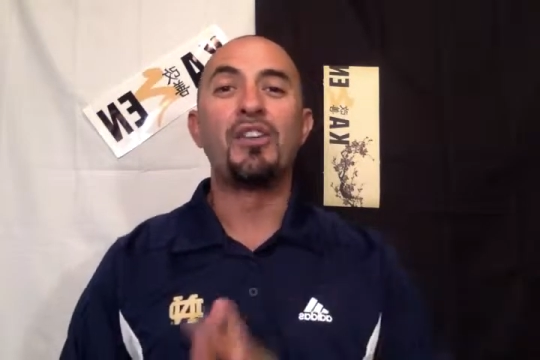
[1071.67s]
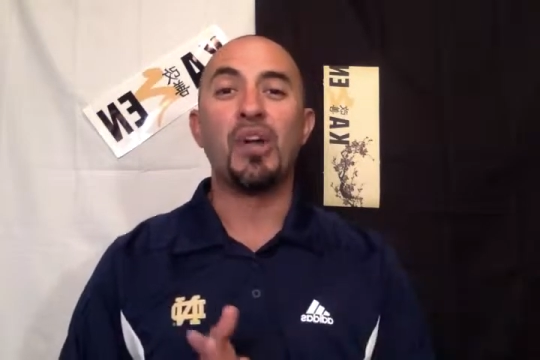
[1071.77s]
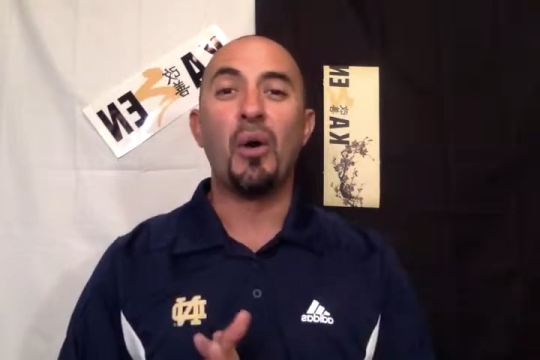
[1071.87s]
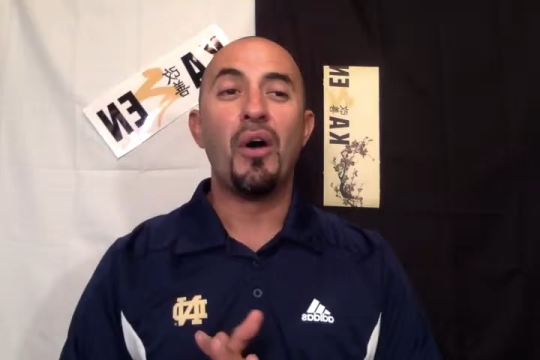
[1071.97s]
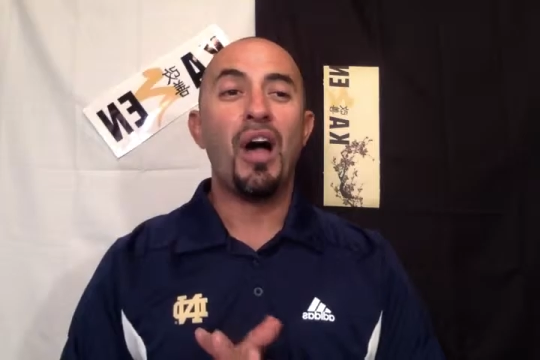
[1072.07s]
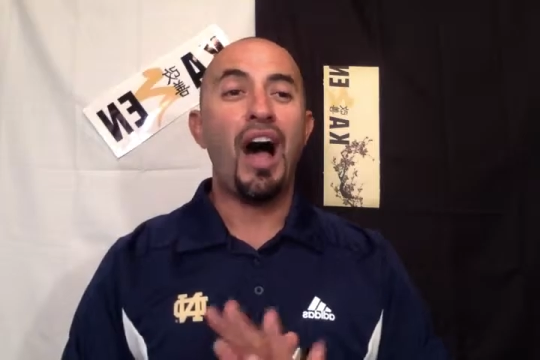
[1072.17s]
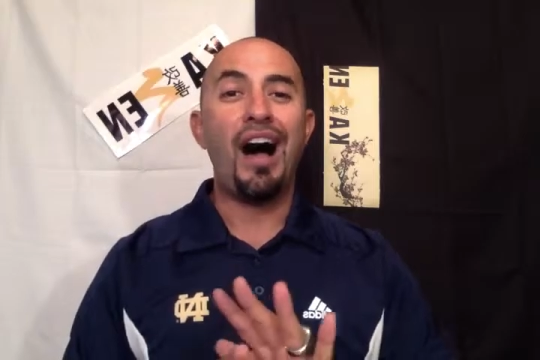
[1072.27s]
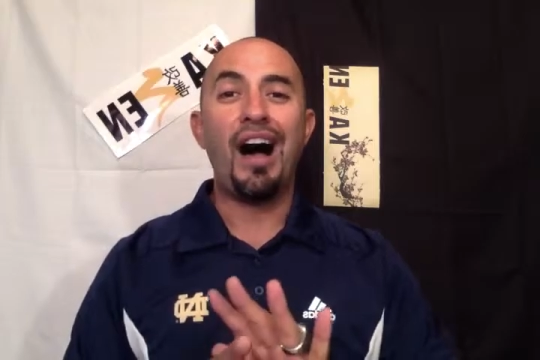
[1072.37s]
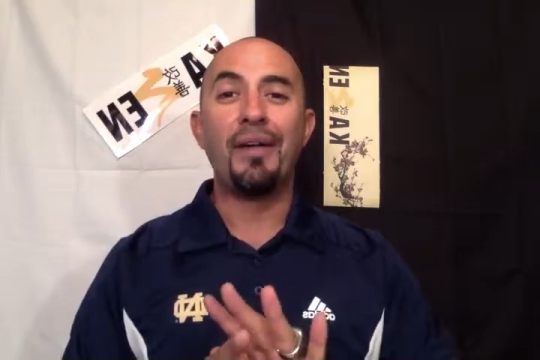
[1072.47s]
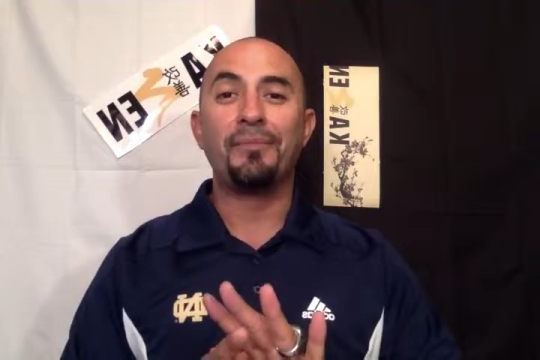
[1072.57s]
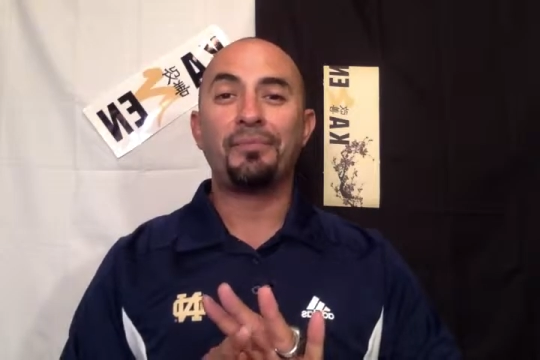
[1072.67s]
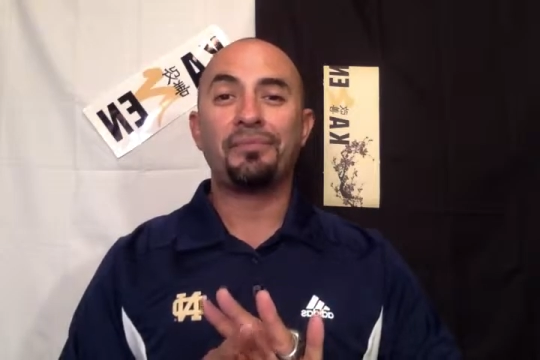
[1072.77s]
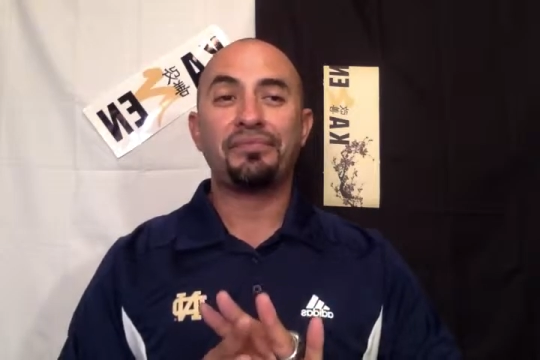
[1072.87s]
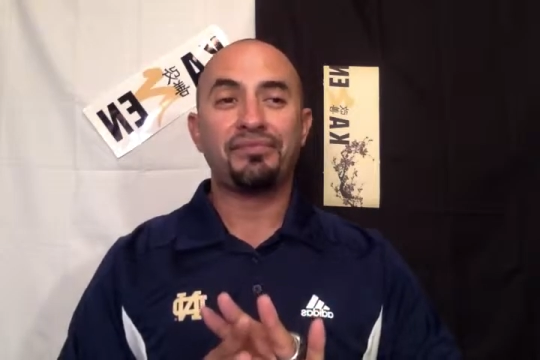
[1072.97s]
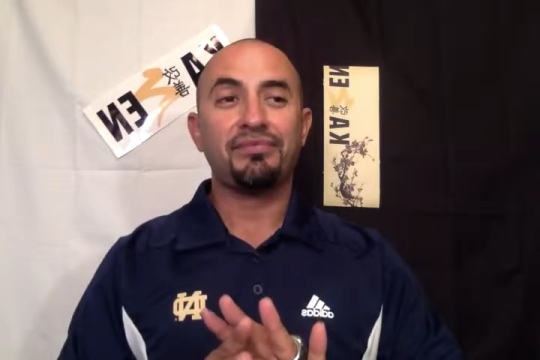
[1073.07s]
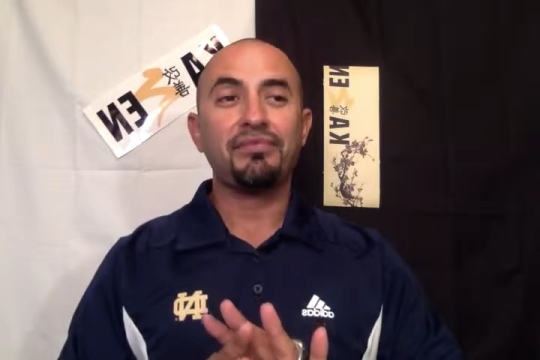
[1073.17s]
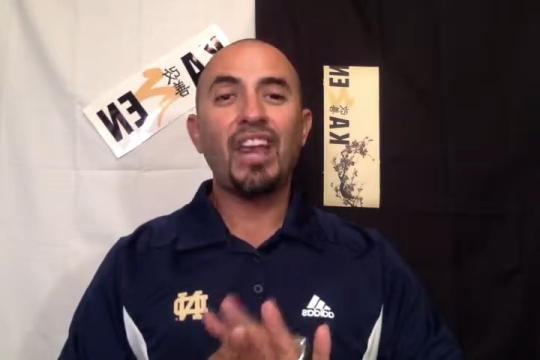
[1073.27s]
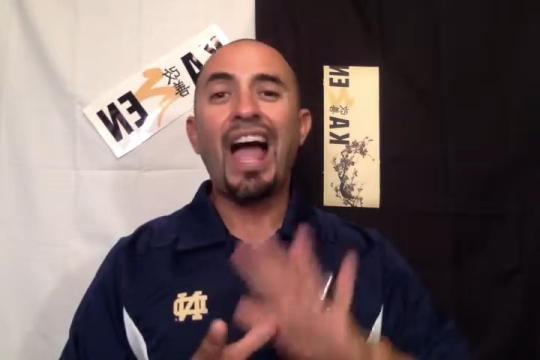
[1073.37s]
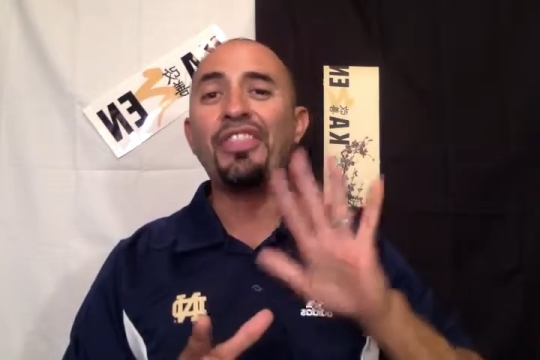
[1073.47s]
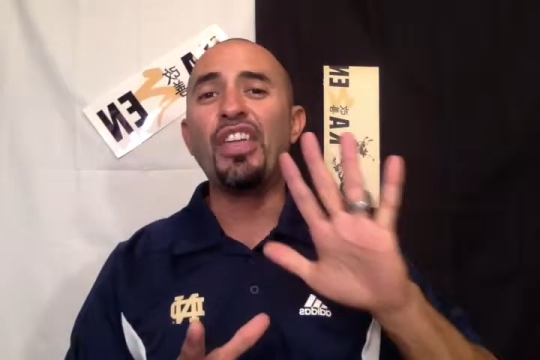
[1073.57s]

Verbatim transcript: So. Uh, I